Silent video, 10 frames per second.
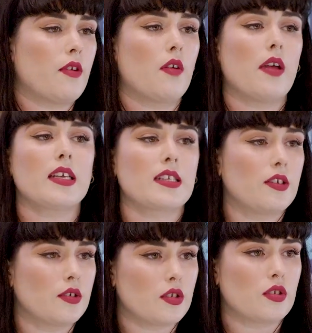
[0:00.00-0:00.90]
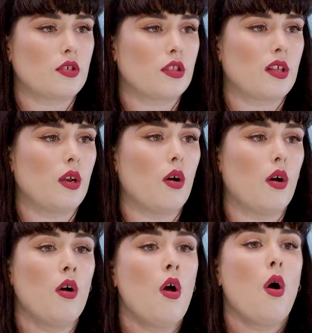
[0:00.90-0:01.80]
correctly understood the
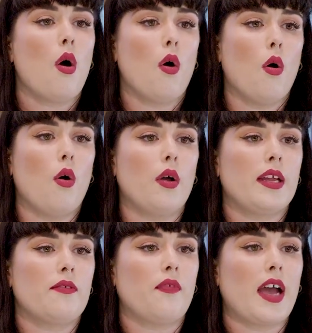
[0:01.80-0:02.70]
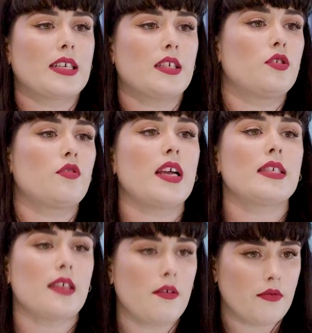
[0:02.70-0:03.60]
law or in fact
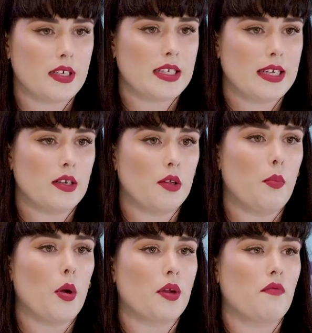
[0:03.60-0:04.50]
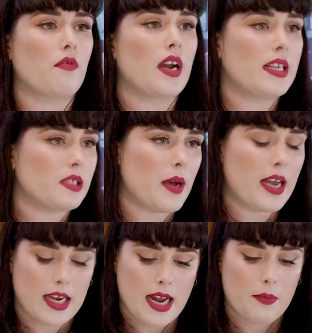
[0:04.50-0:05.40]
addressed every single point raised by
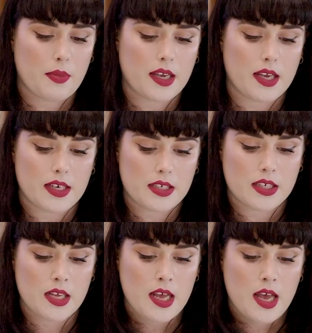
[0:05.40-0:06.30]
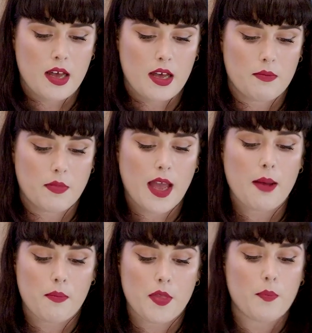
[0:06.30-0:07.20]
an applicant.
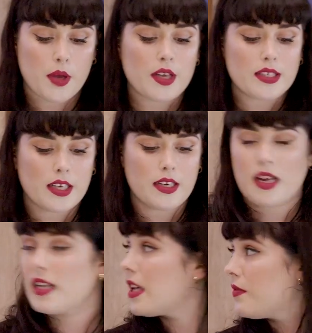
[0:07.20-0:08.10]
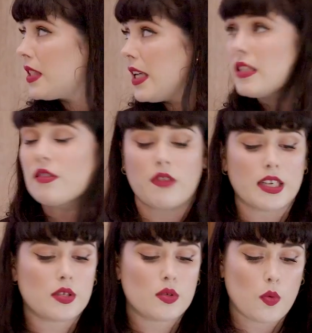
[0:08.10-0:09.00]
That the burden, as I've stated,
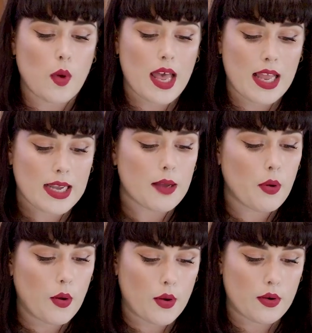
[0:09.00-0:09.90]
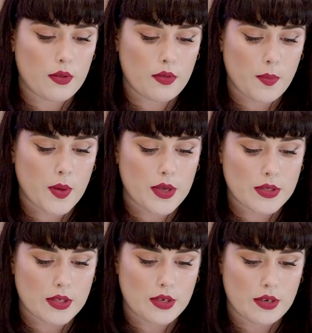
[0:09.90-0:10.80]
rests squarely upon the
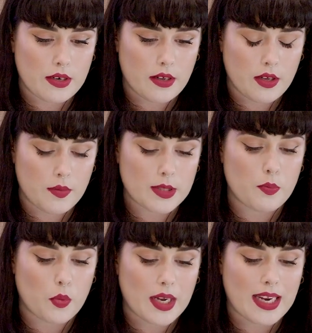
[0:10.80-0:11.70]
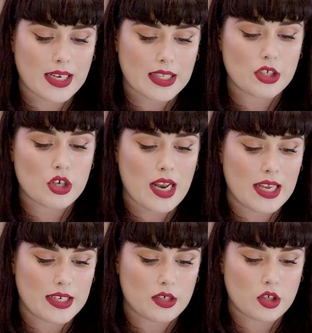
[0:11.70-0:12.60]
person who is bringing the
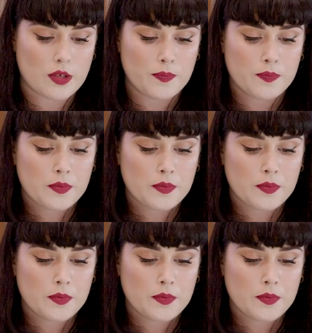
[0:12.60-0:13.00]
challenge.